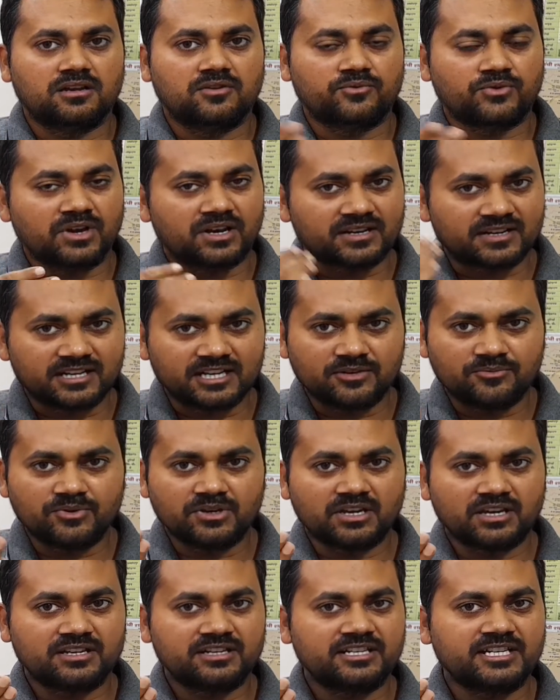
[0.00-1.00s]
We are
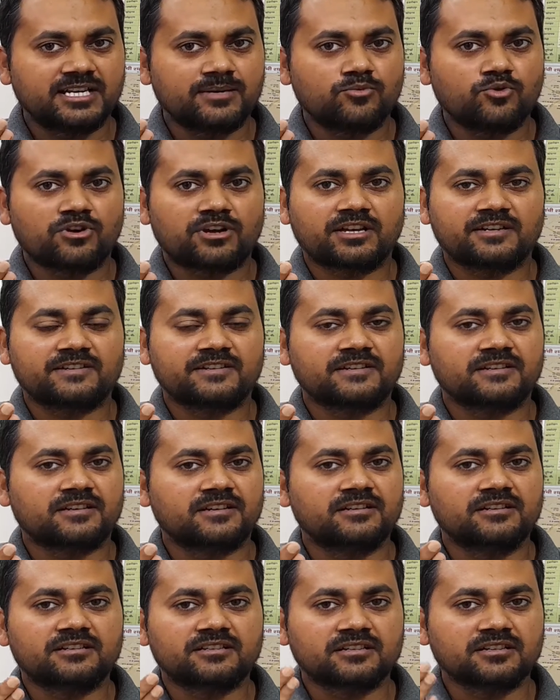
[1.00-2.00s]
living in a democratic
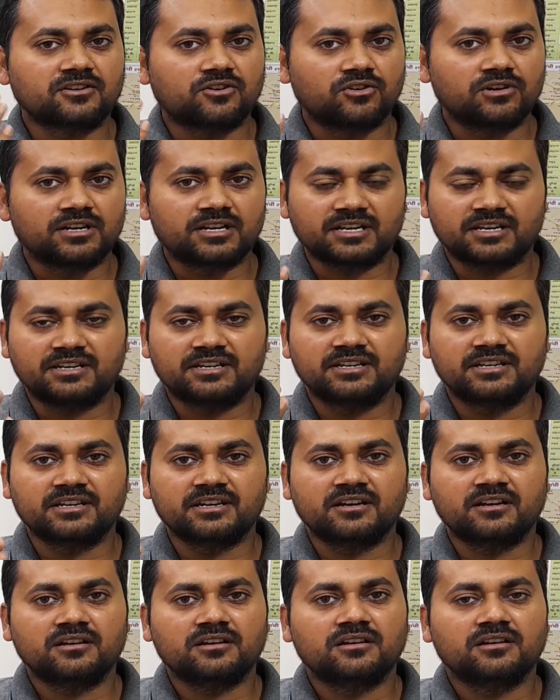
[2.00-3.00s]
country called
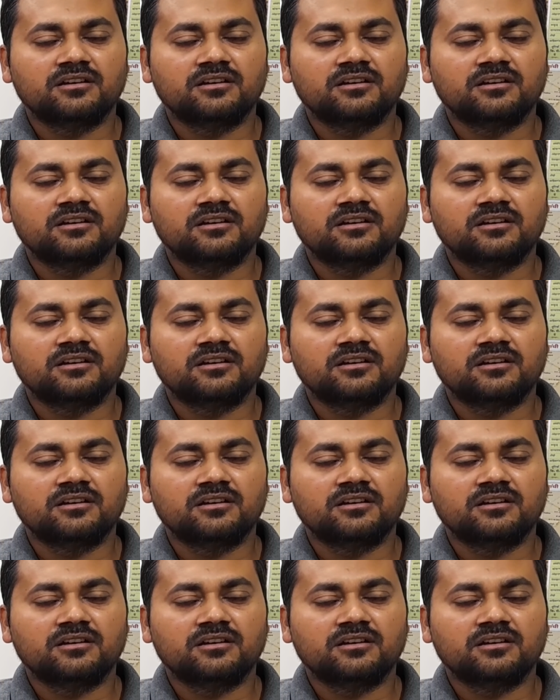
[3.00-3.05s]
India,